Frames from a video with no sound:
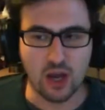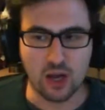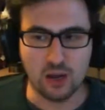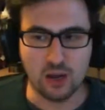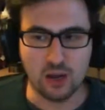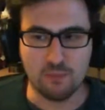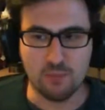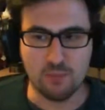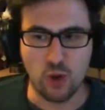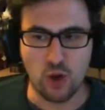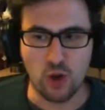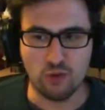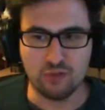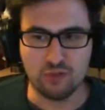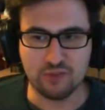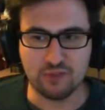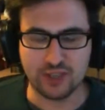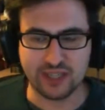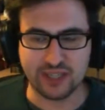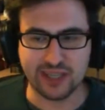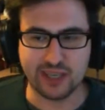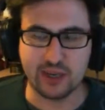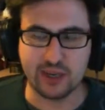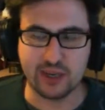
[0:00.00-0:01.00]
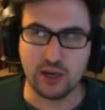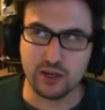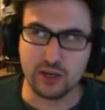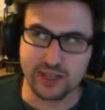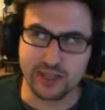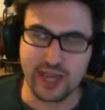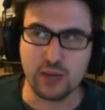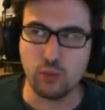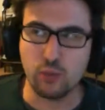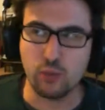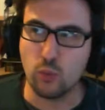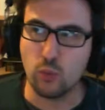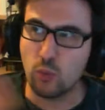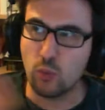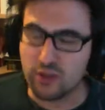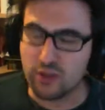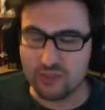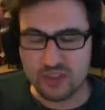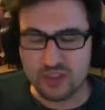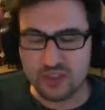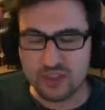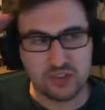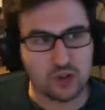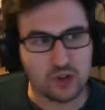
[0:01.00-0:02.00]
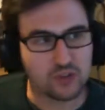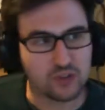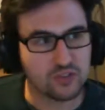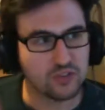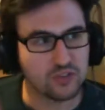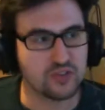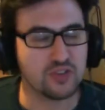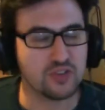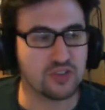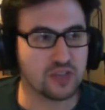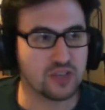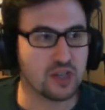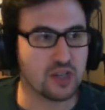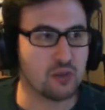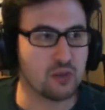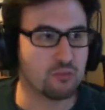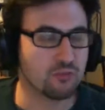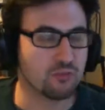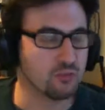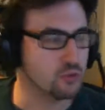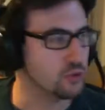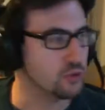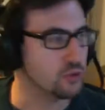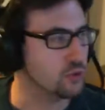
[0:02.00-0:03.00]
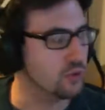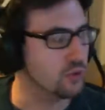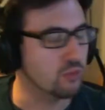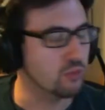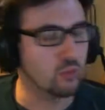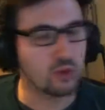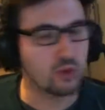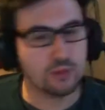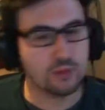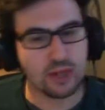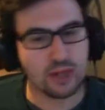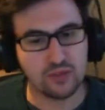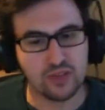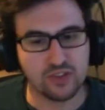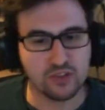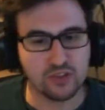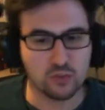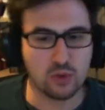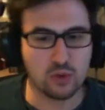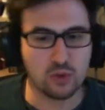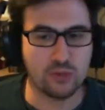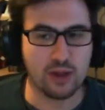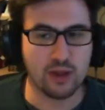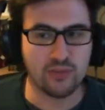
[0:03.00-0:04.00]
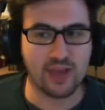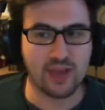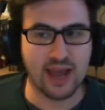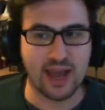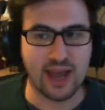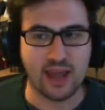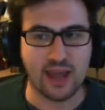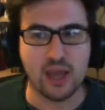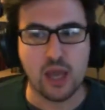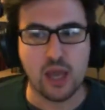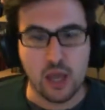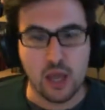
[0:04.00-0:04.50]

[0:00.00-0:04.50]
of thinking, okay, well, what if this artist doesn't come through, and what about this and what about that?